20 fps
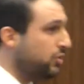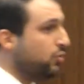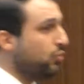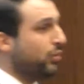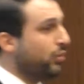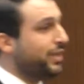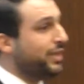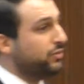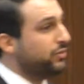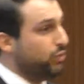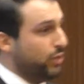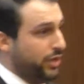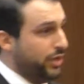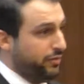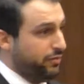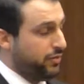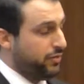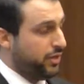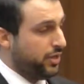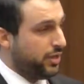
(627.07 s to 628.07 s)
you will get
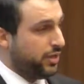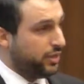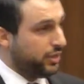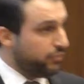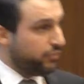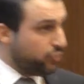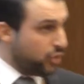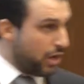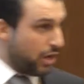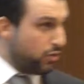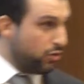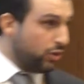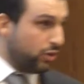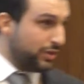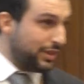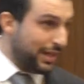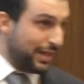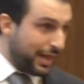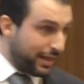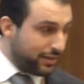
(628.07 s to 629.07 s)
relief. If you are
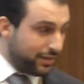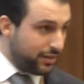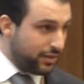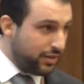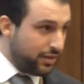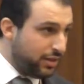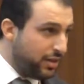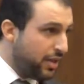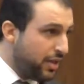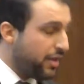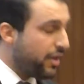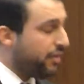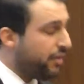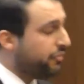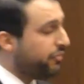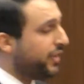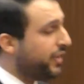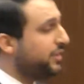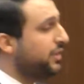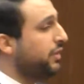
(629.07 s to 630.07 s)
not lucky,
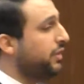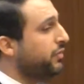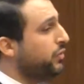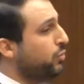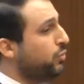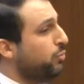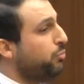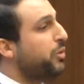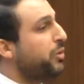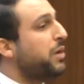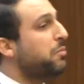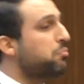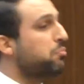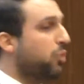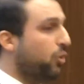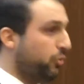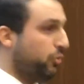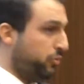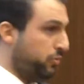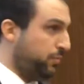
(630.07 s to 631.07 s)
effectively, you will pay
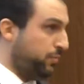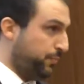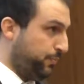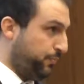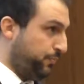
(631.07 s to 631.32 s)
both.